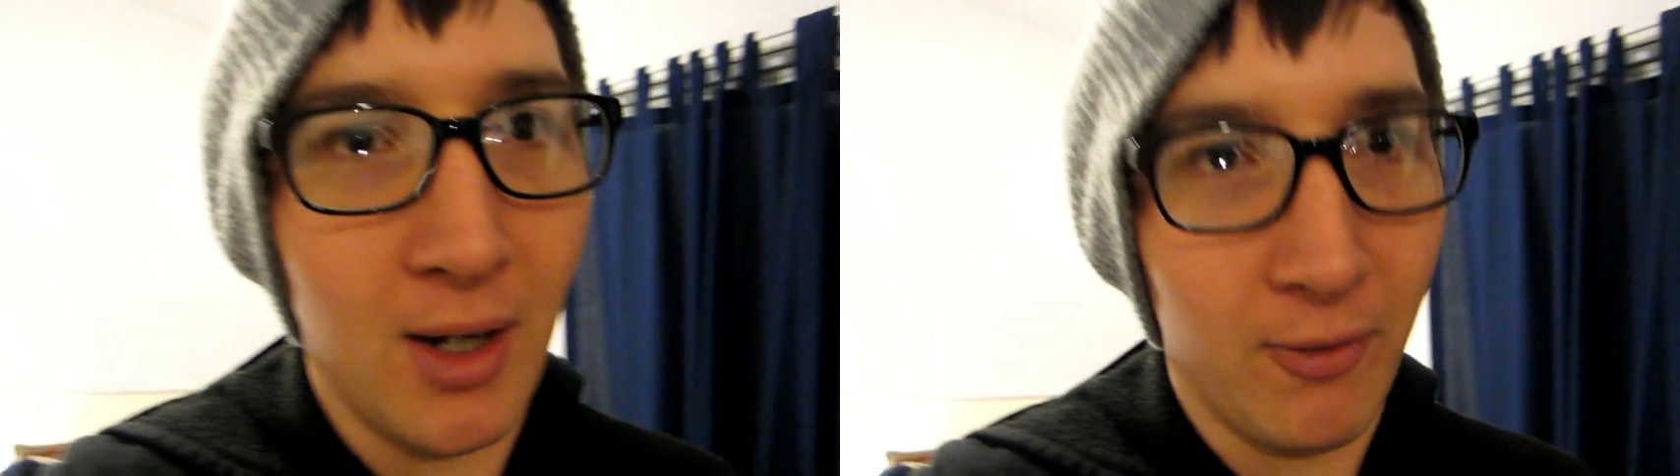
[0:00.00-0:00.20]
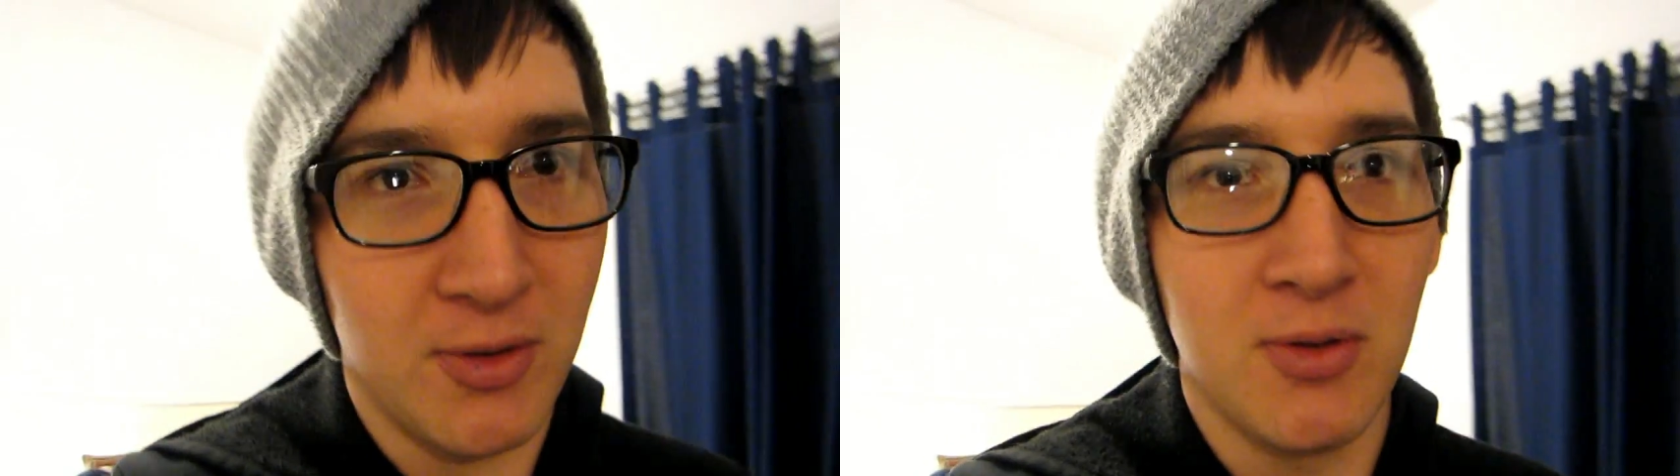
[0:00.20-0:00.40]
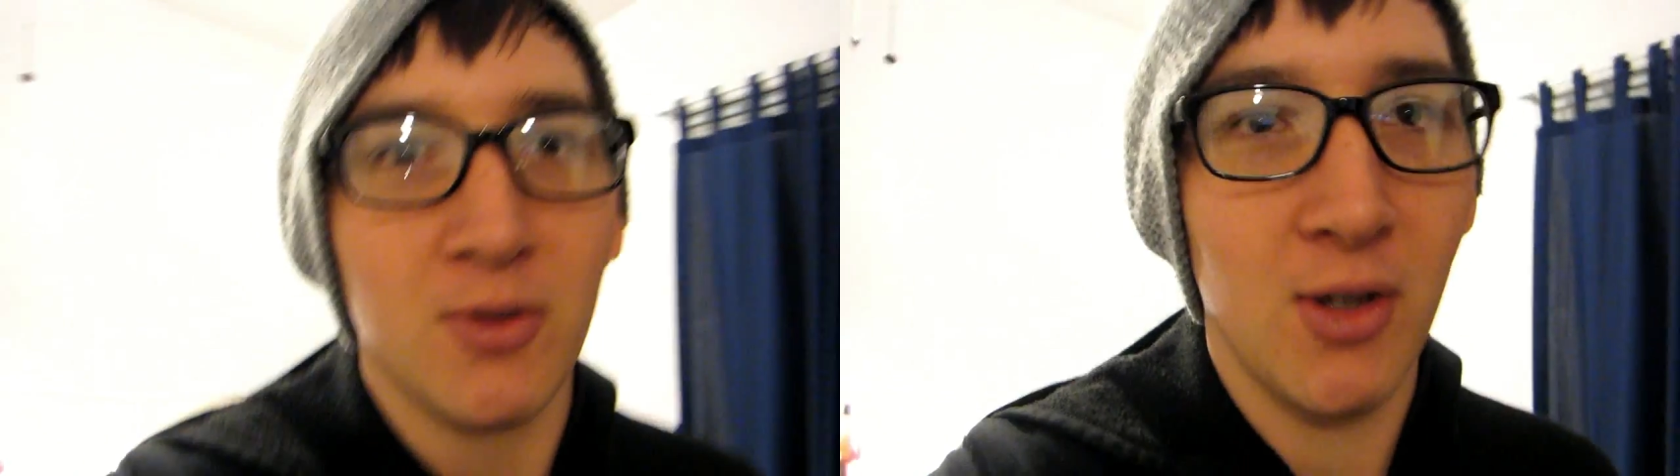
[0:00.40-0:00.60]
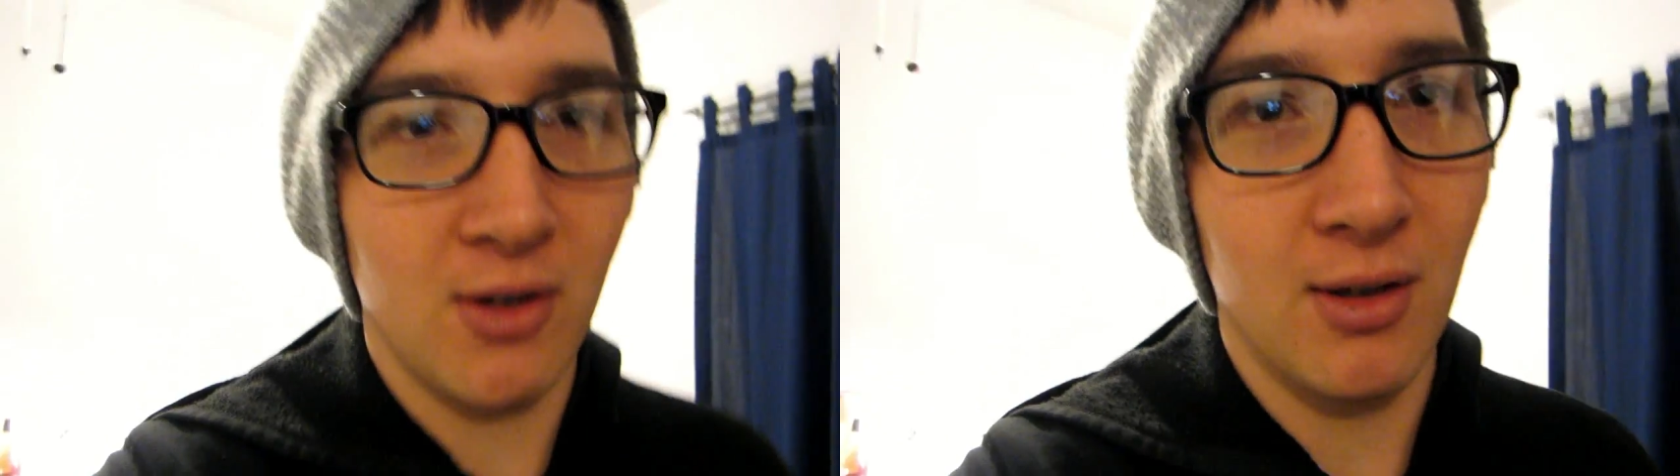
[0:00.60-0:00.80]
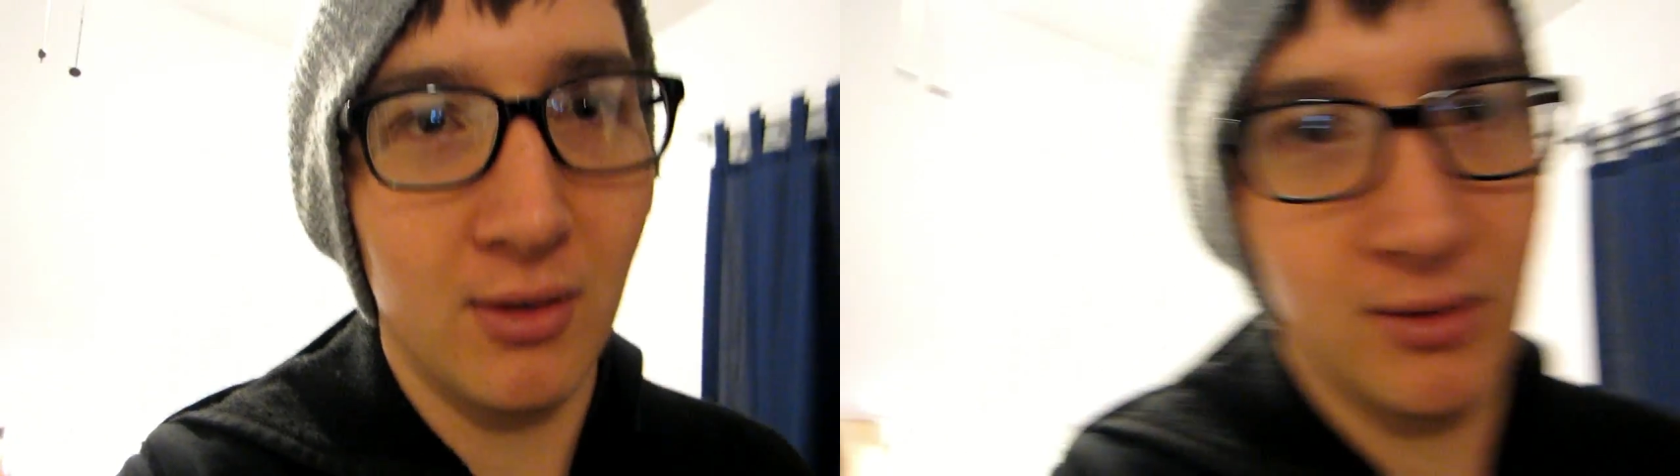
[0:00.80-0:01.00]
after
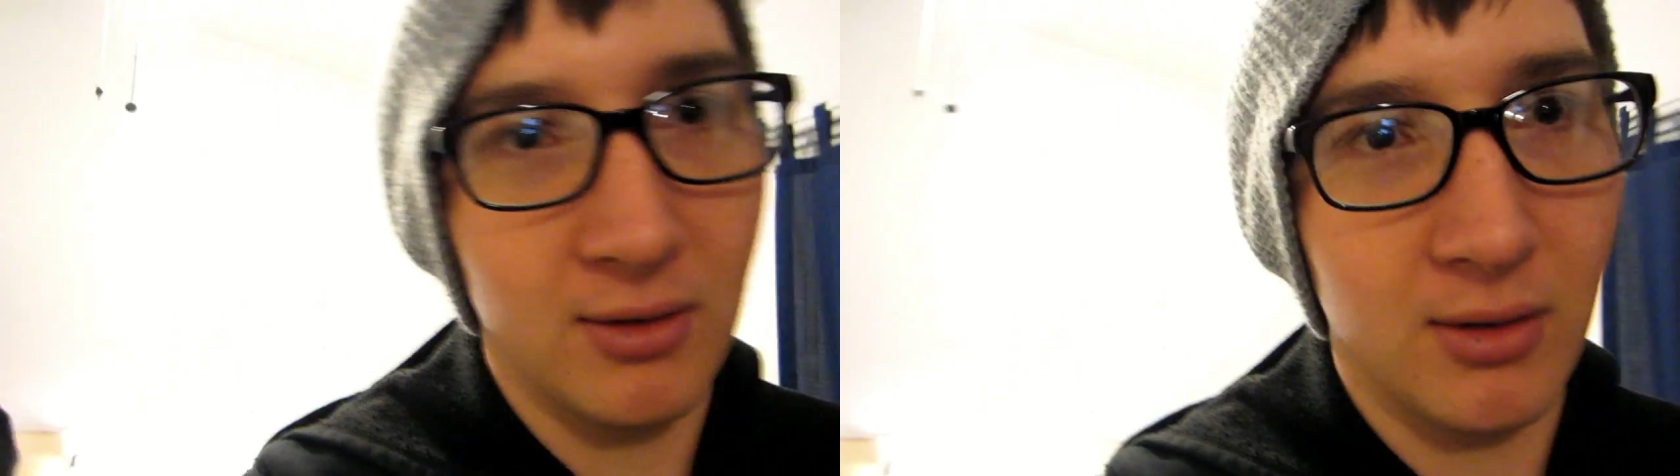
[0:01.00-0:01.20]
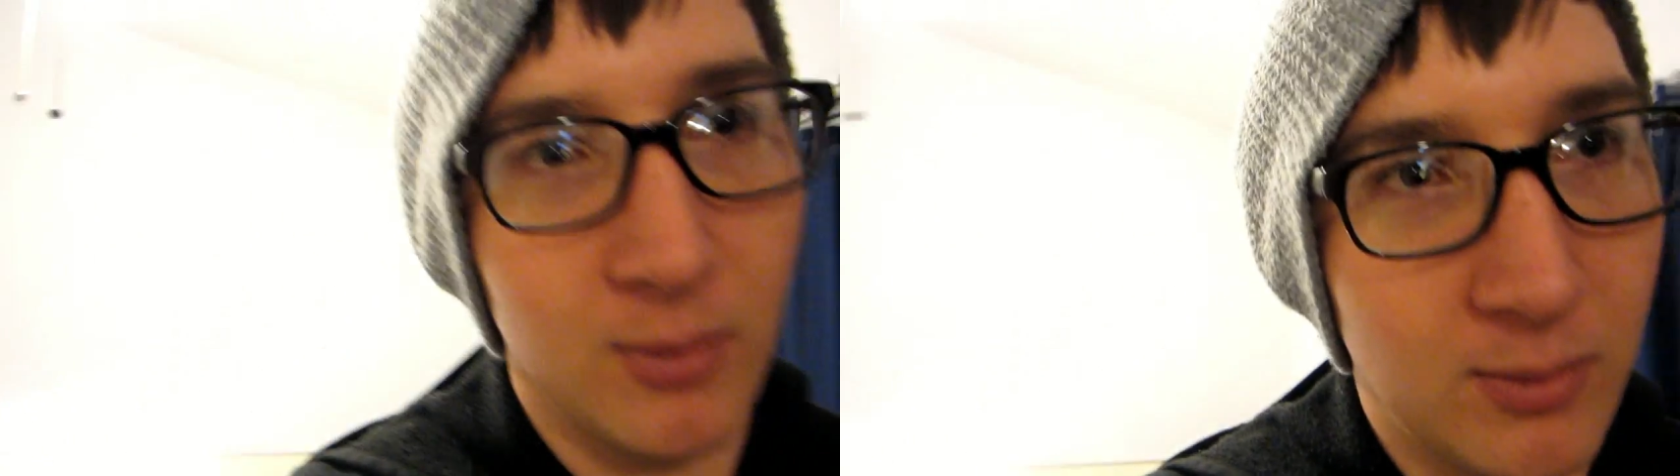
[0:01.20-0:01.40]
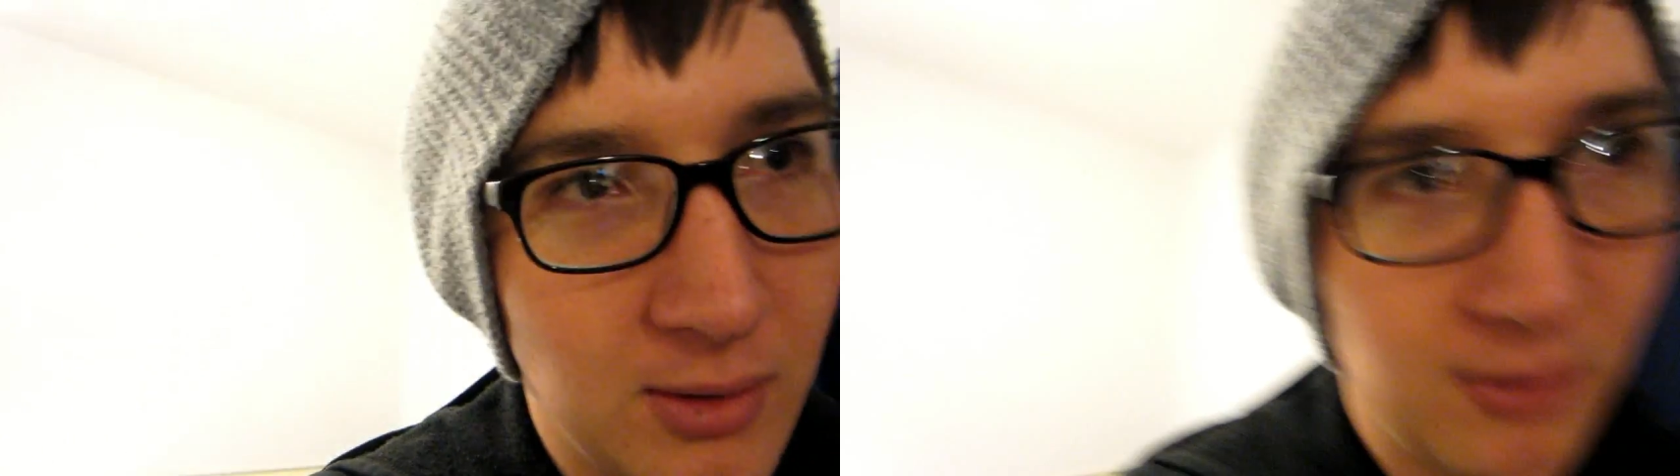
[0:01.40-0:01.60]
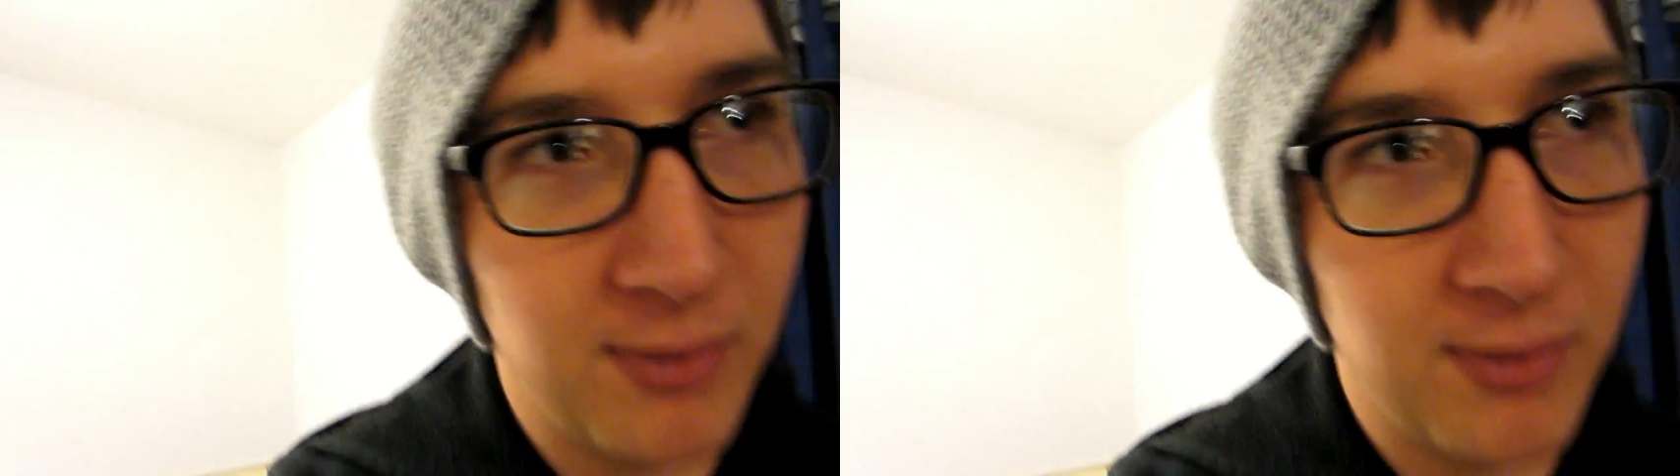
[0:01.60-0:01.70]
the